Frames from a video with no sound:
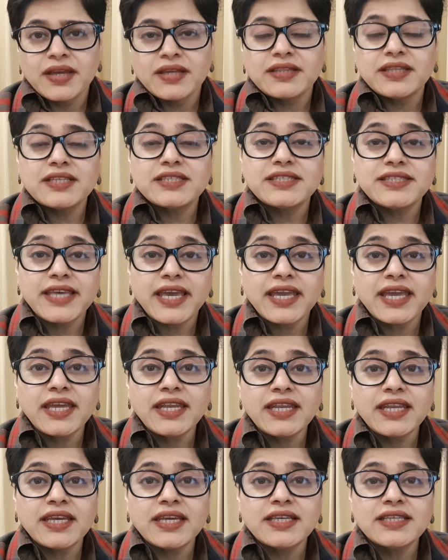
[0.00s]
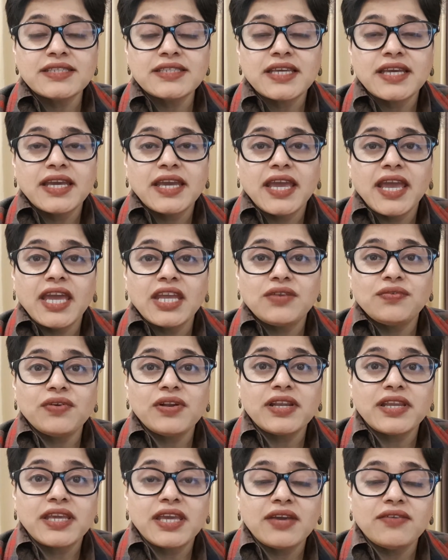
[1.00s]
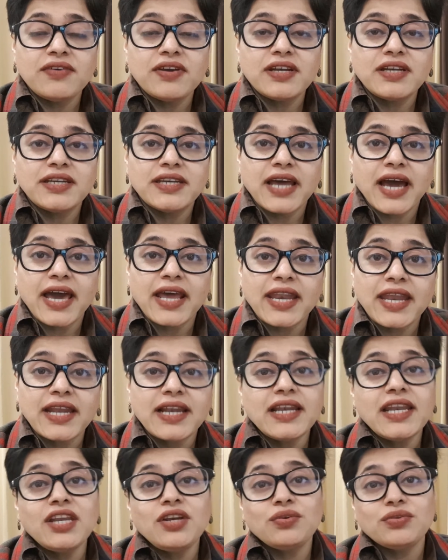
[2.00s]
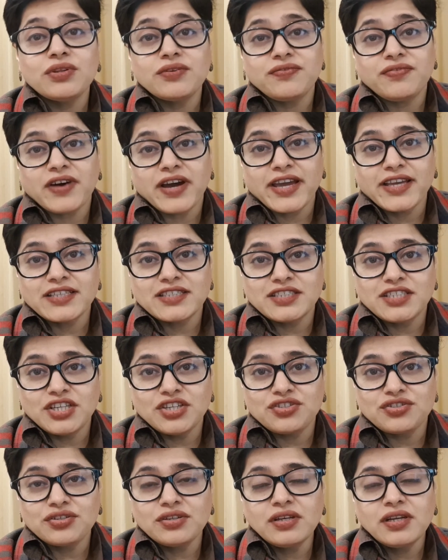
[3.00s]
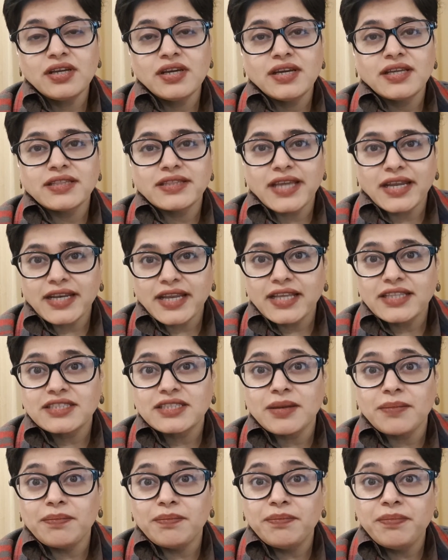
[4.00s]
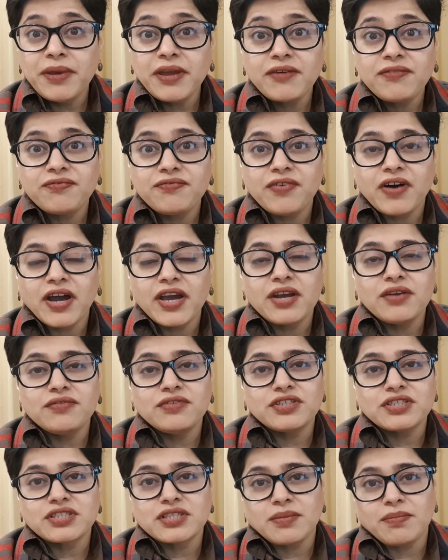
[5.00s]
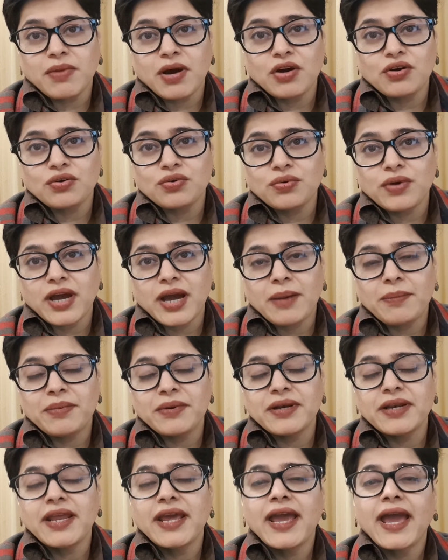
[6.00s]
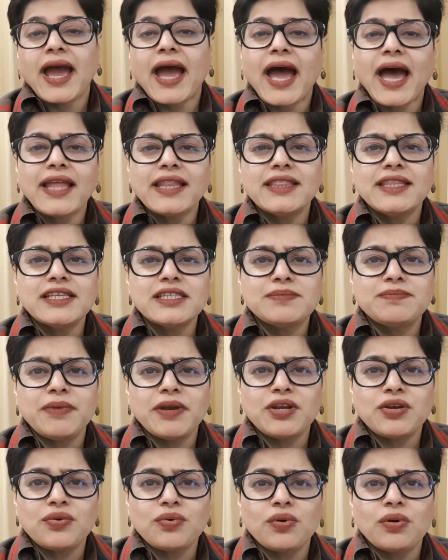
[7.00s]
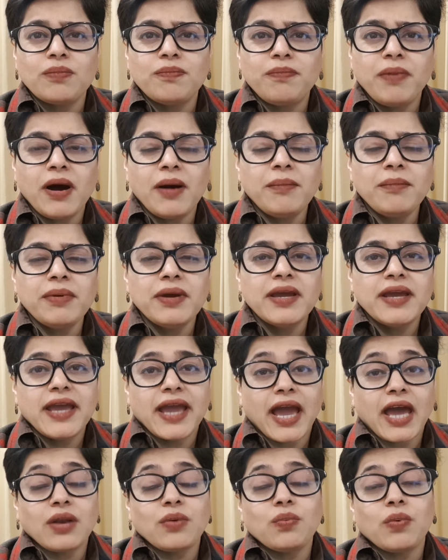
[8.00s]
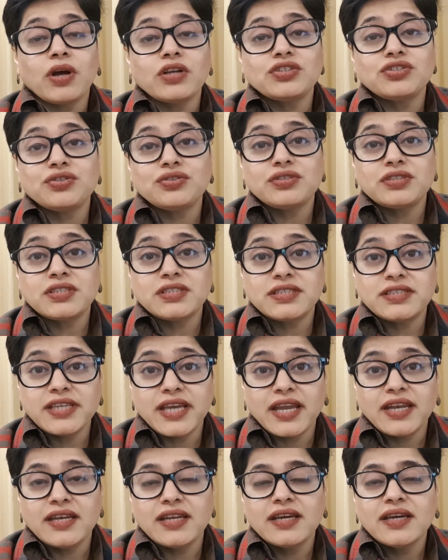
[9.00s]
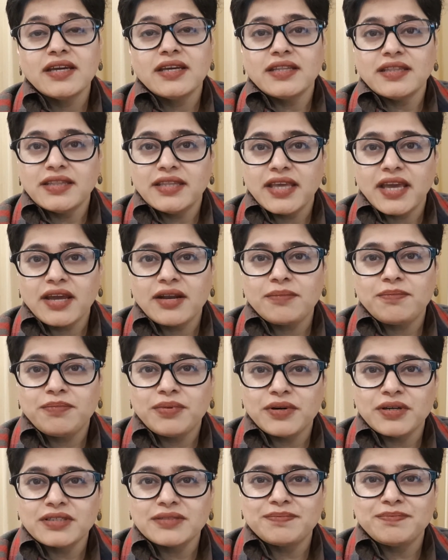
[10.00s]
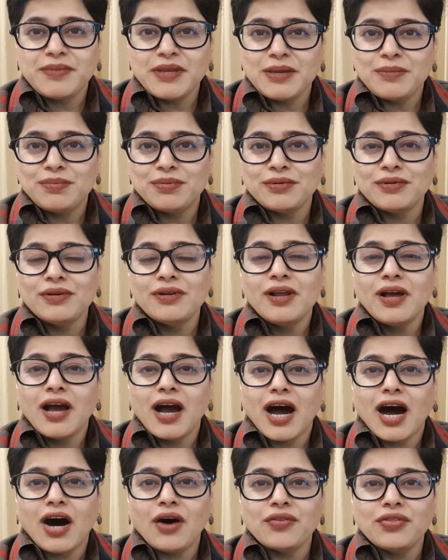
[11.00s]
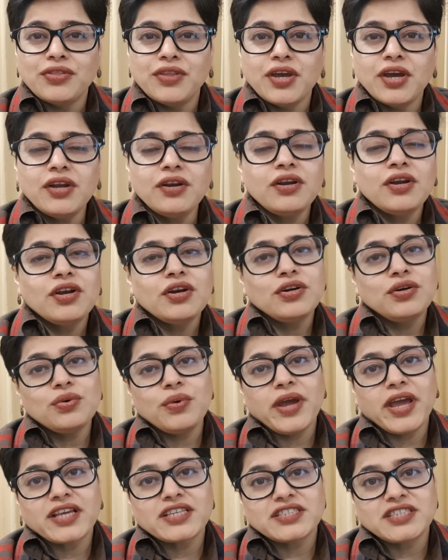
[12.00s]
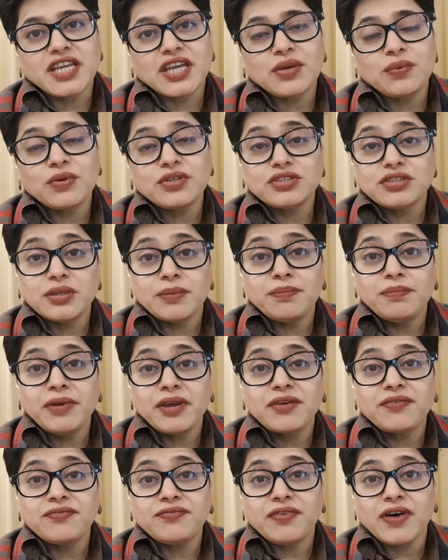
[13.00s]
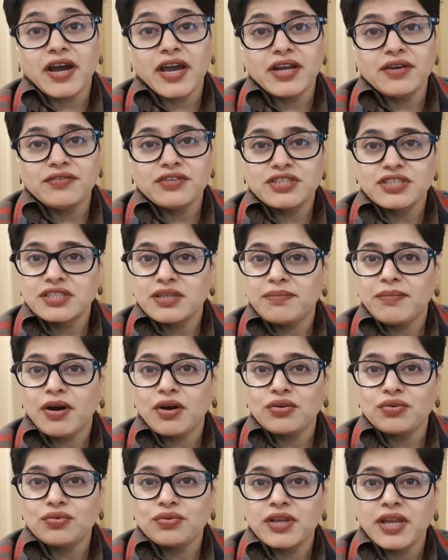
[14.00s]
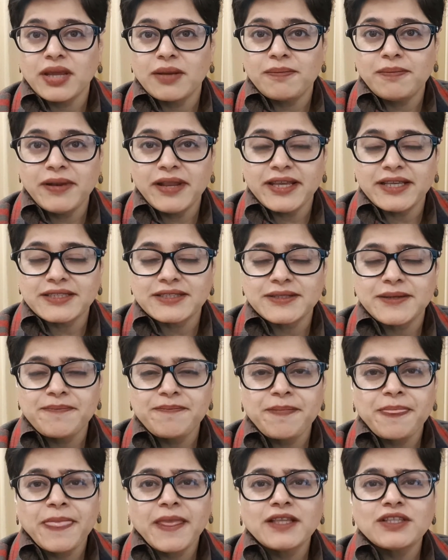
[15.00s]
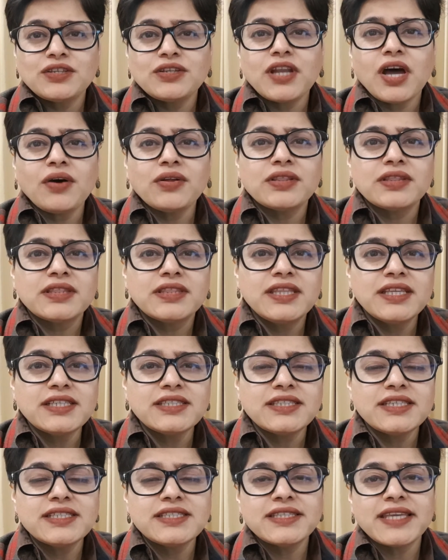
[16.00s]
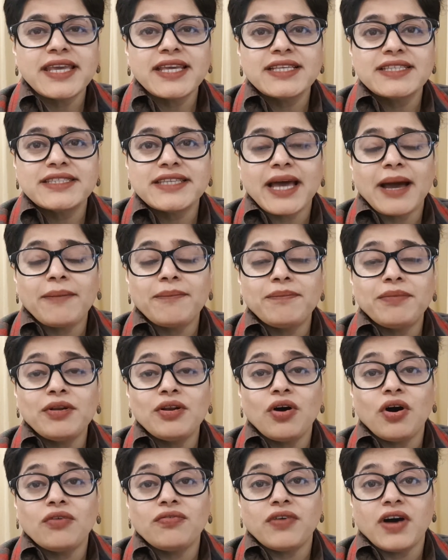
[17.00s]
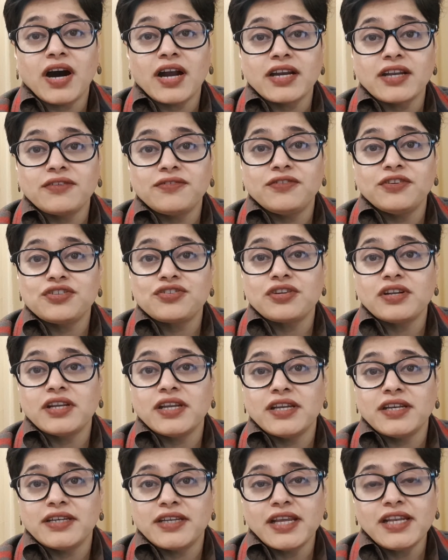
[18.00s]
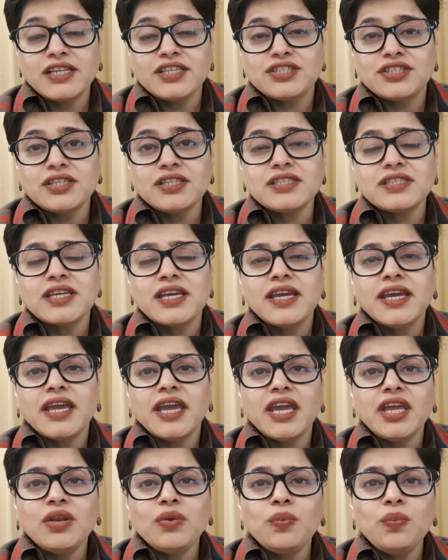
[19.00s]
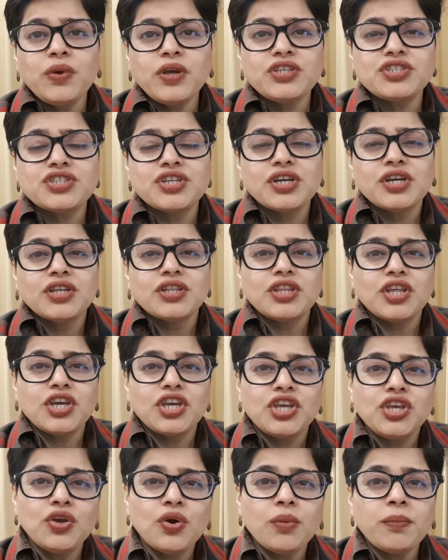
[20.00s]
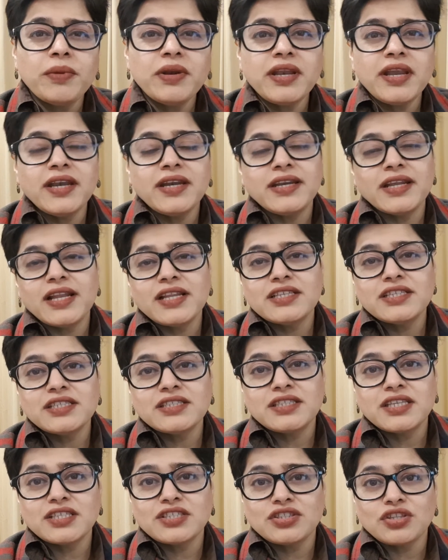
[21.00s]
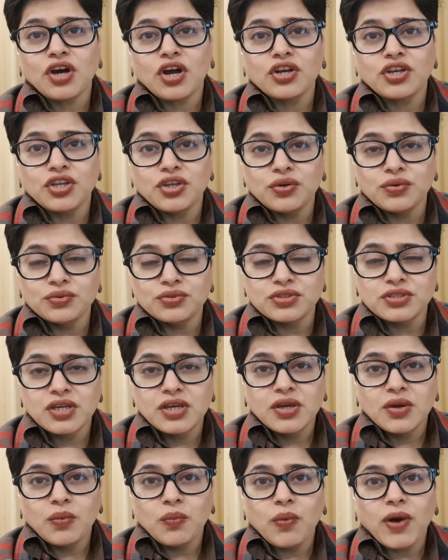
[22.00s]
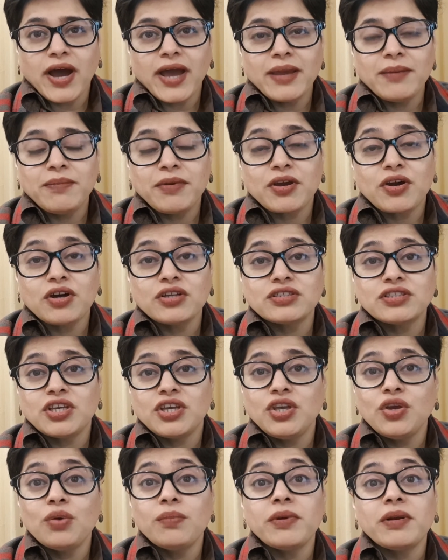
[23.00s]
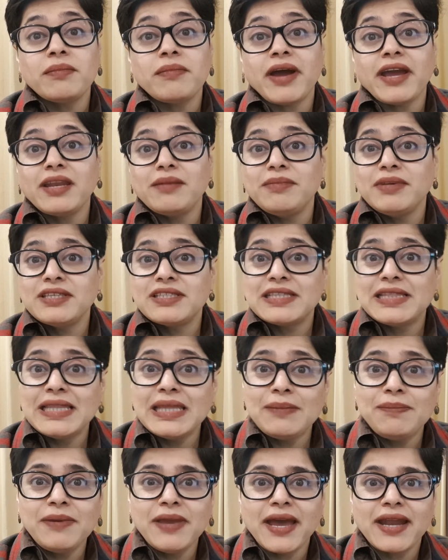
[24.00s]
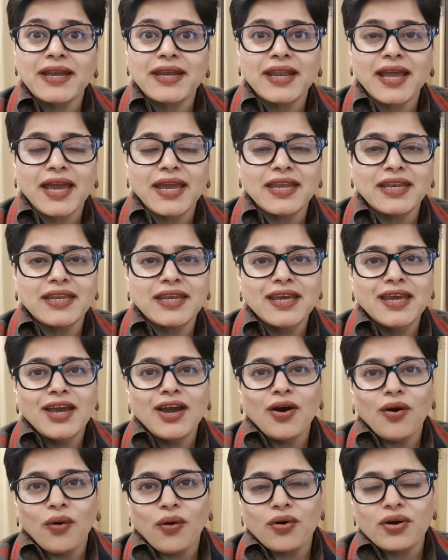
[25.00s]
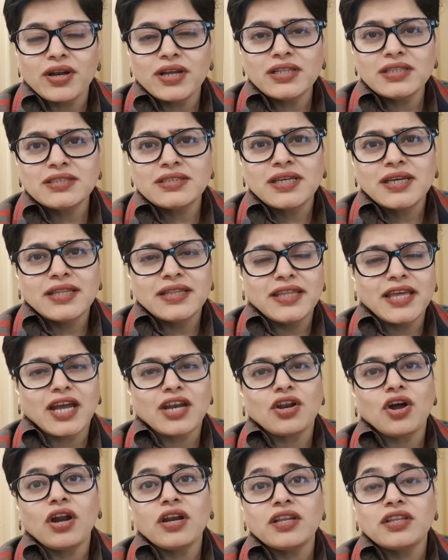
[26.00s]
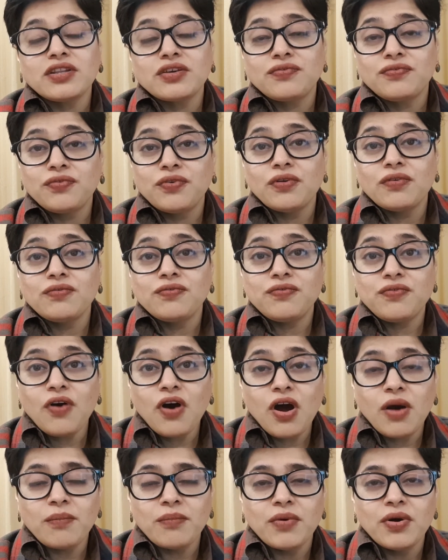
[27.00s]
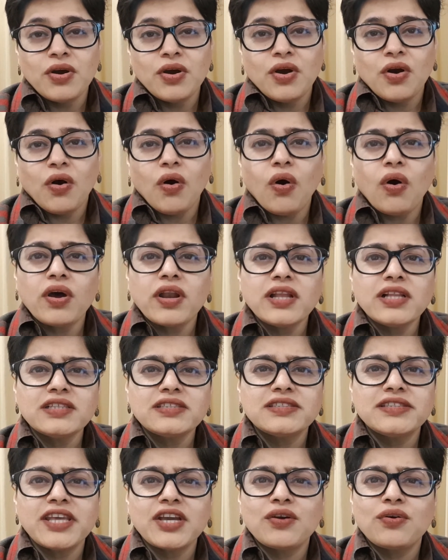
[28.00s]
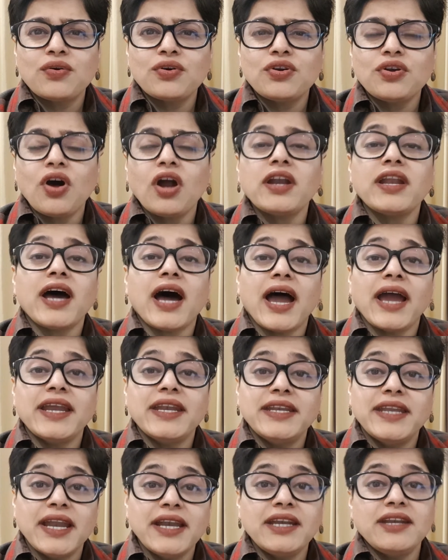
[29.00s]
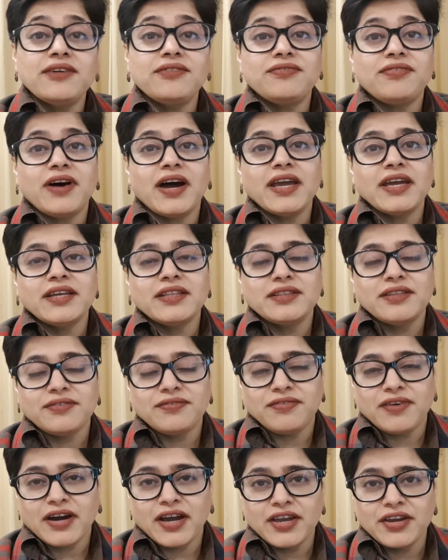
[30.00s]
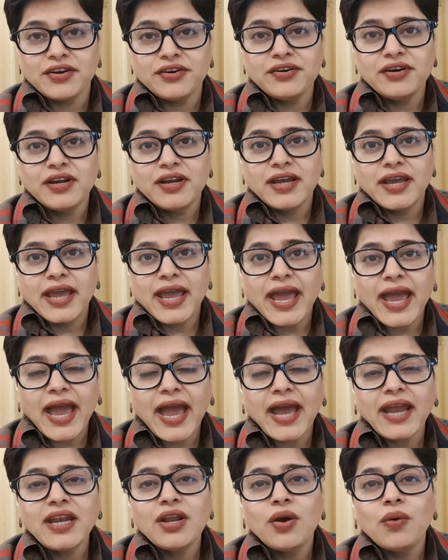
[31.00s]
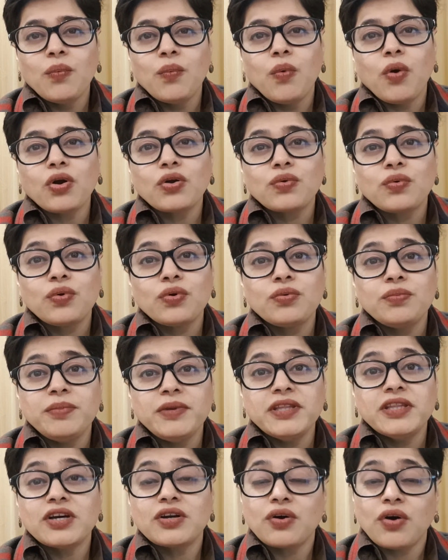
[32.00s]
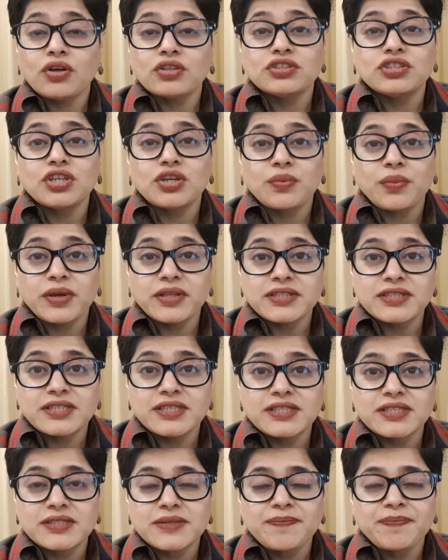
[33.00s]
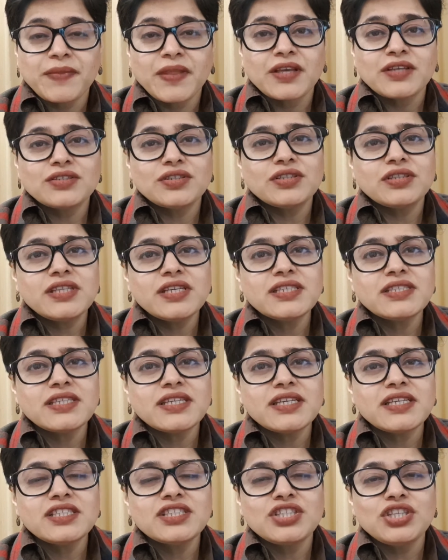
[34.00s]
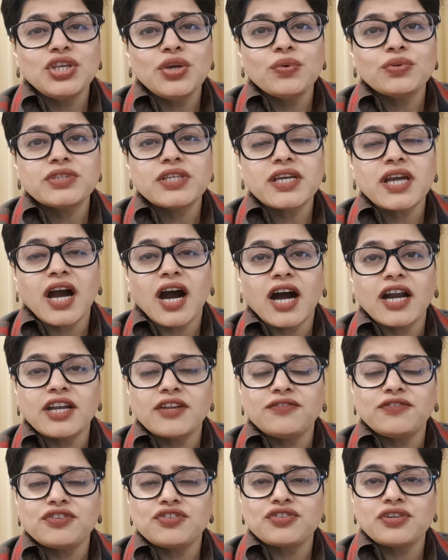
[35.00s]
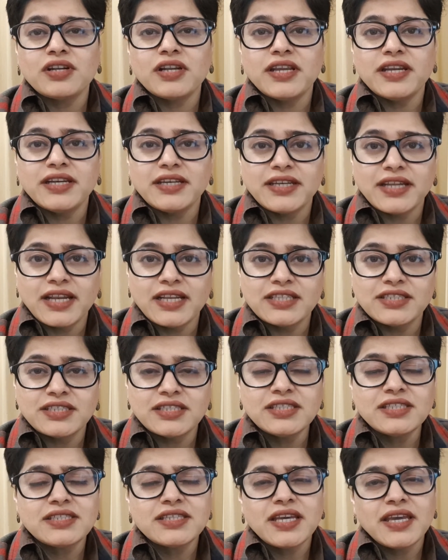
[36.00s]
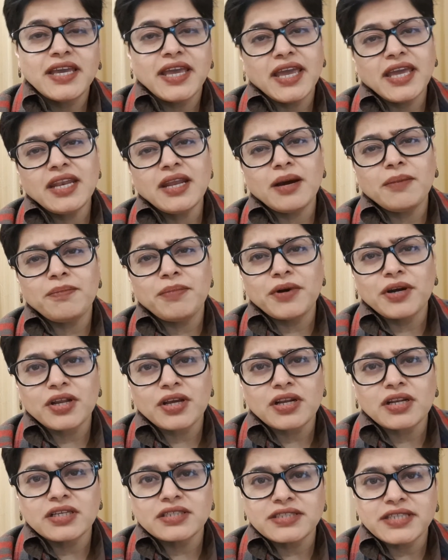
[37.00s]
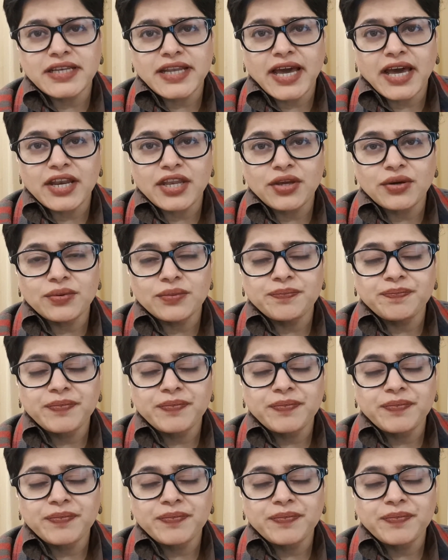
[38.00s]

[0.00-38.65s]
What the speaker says: The second is it will give it directly to the fire station that it's a big fire which is about to happen at this petrol pump and one should send their people out there to extinguish the big fire which is about to take place. So now this is example of artificial intelligence in which the human intelligence is not used. Why? Because the human might be sleepy at night, or else they are not in the full form, or else they could not identify the fire and what could be the consequences. So this is using artificial intelligence in a particular scenario.